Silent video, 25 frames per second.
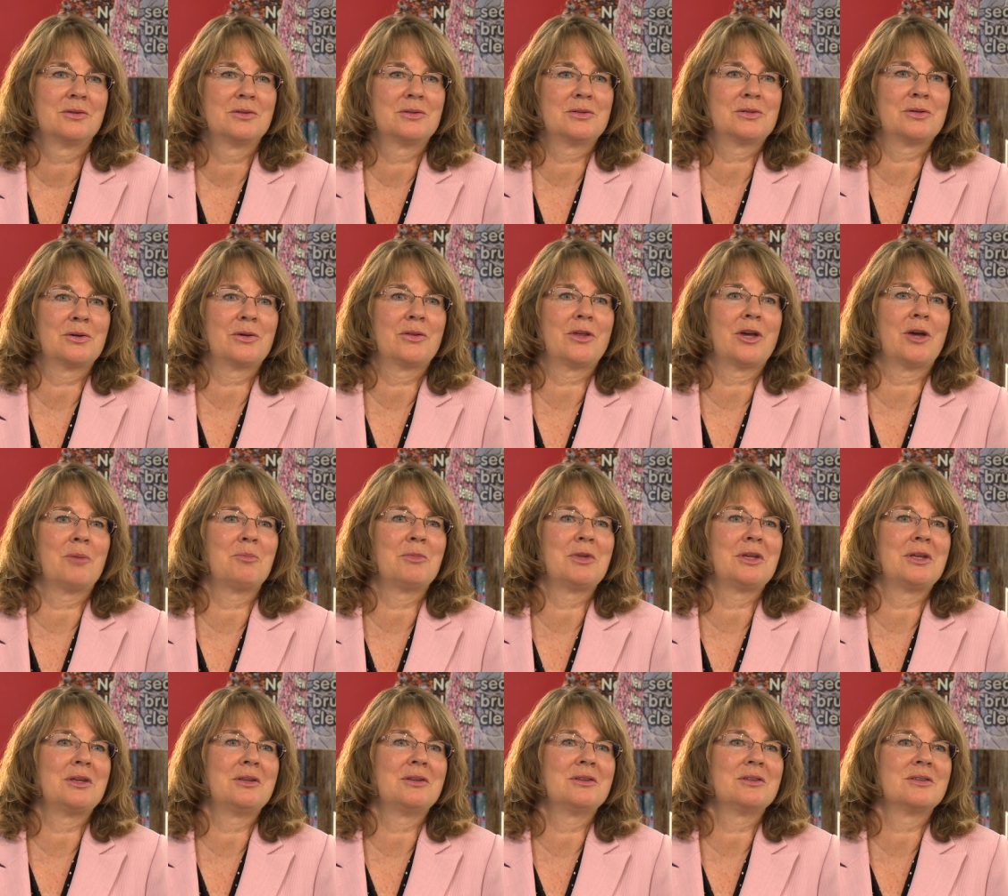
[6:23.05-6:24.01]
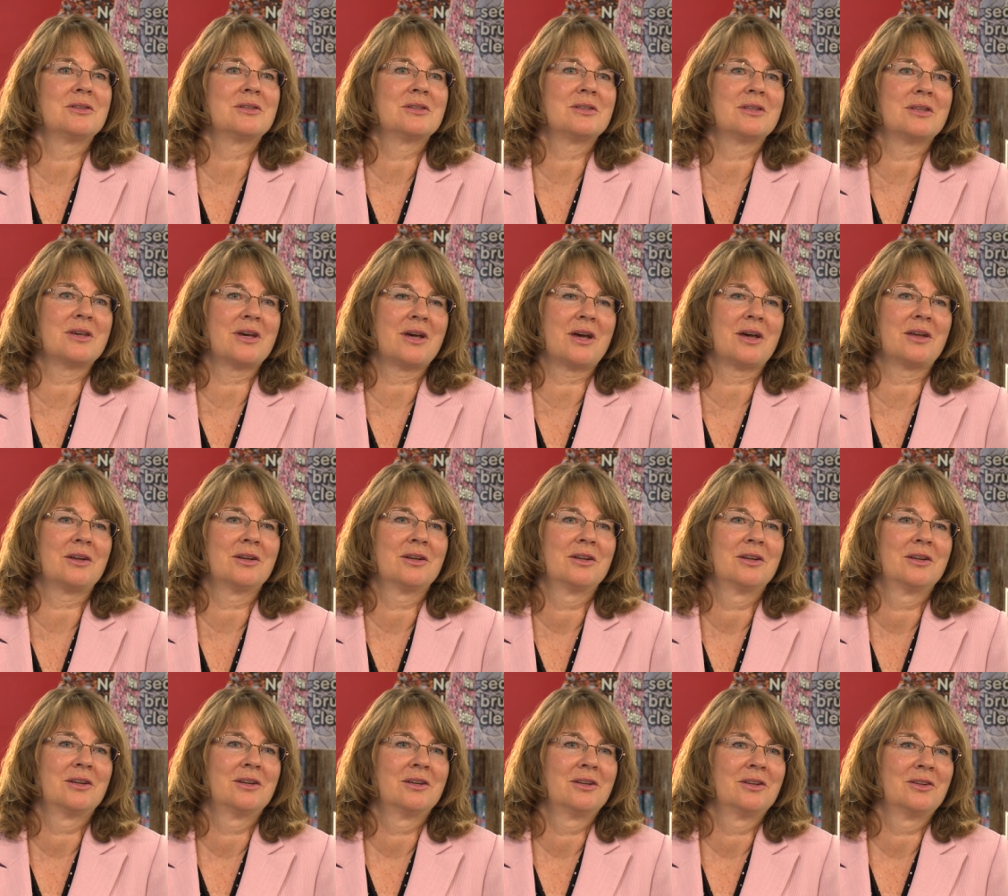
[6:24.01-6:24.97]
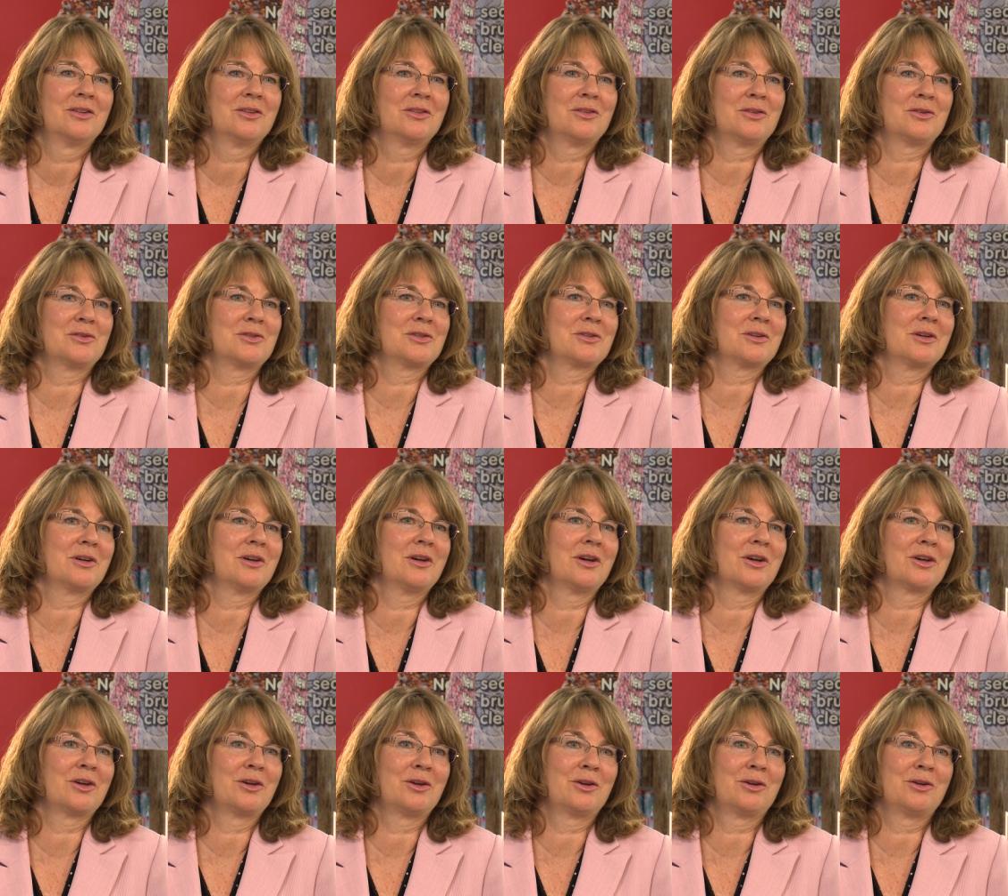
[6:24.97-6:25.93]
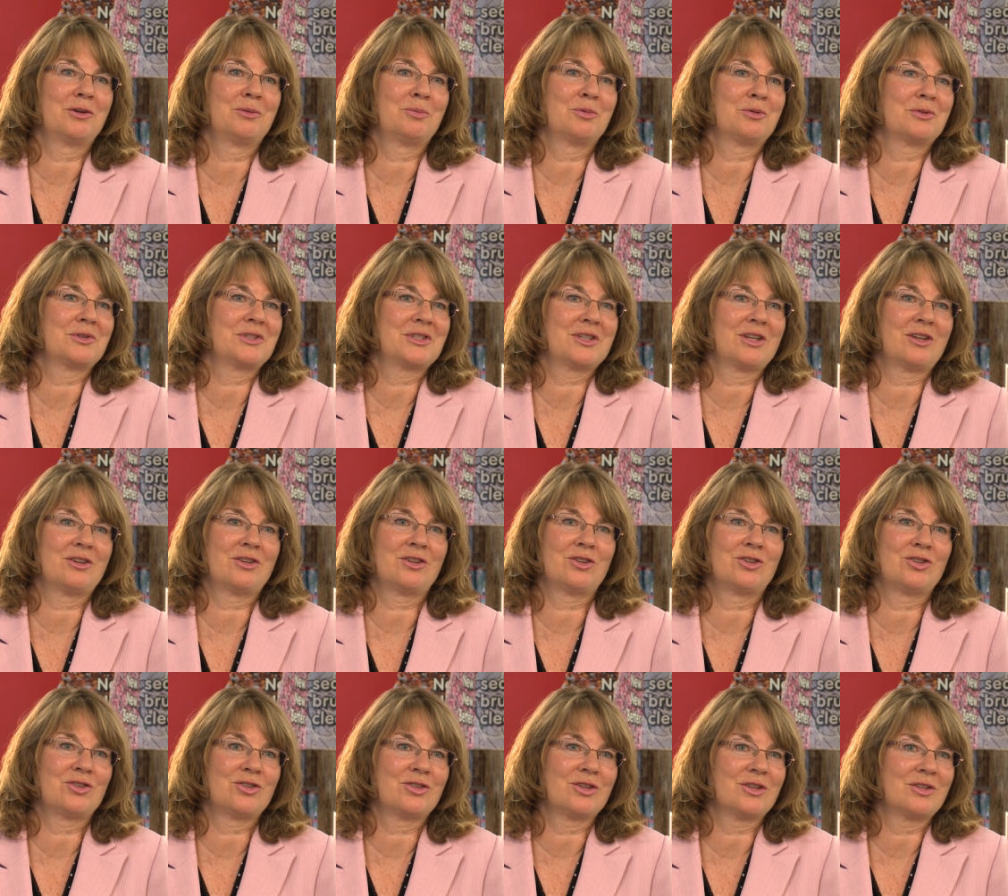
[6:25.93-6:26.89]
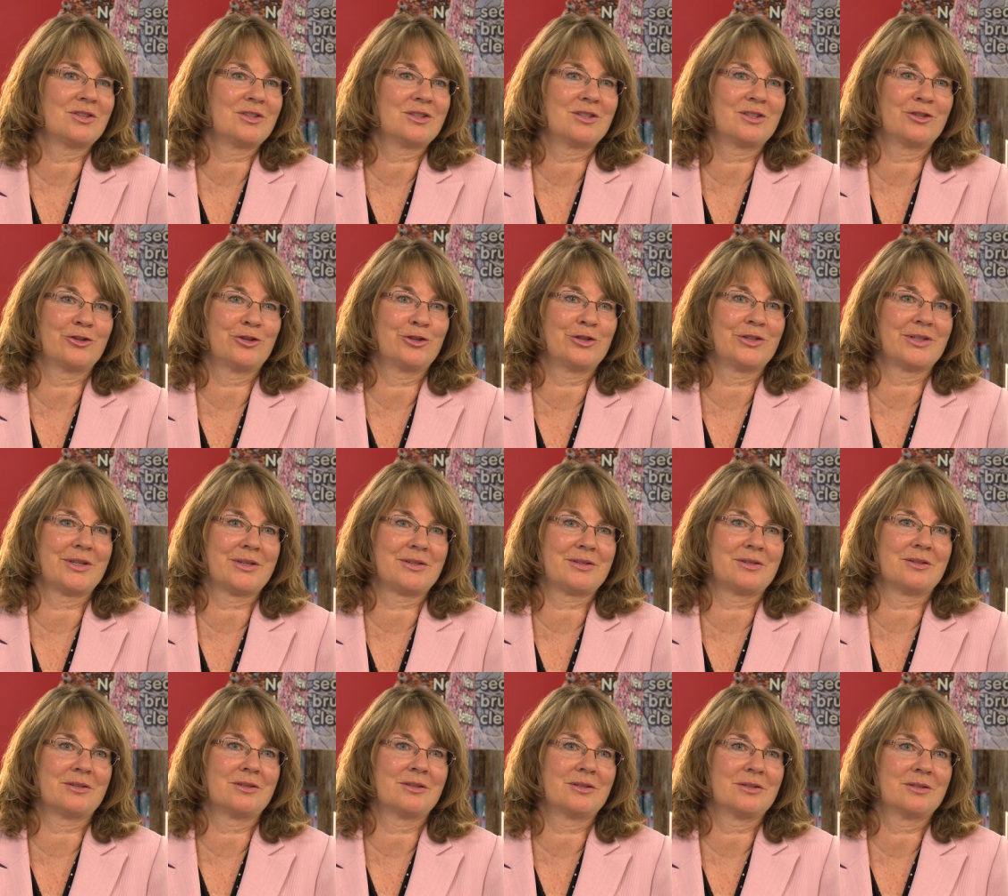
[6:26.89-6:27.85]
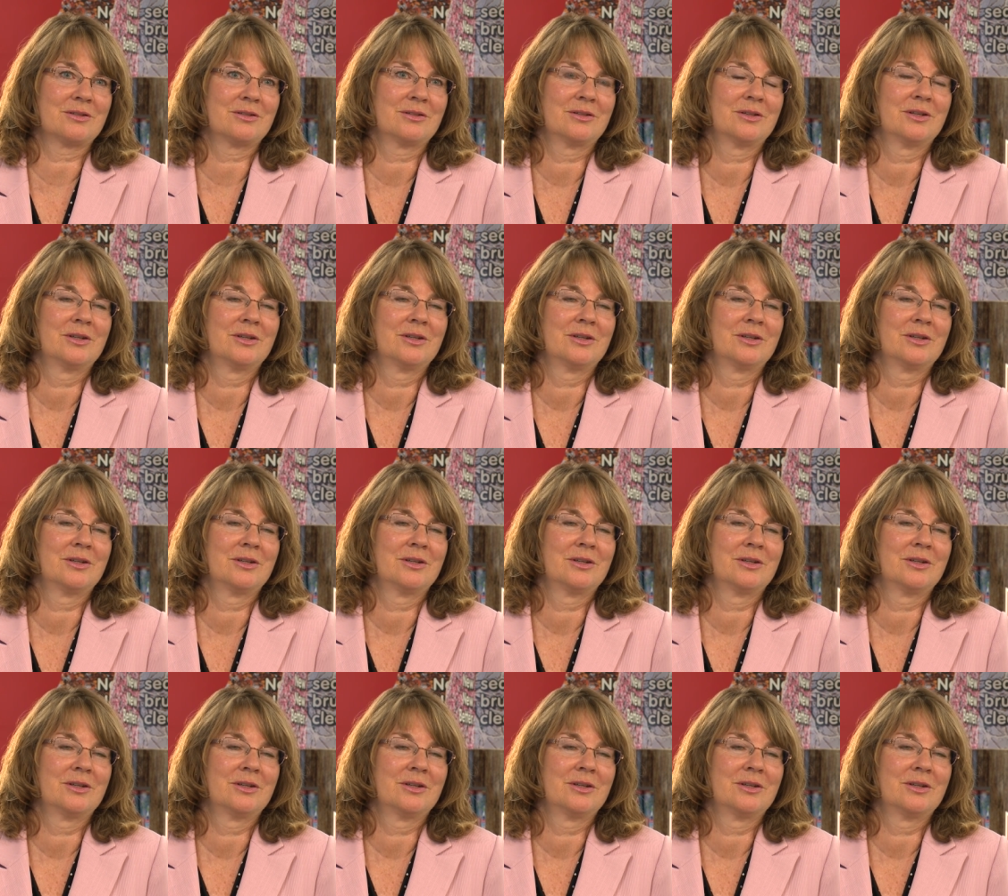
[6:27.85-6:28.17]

So that means that there's a good percentage that still doesn't.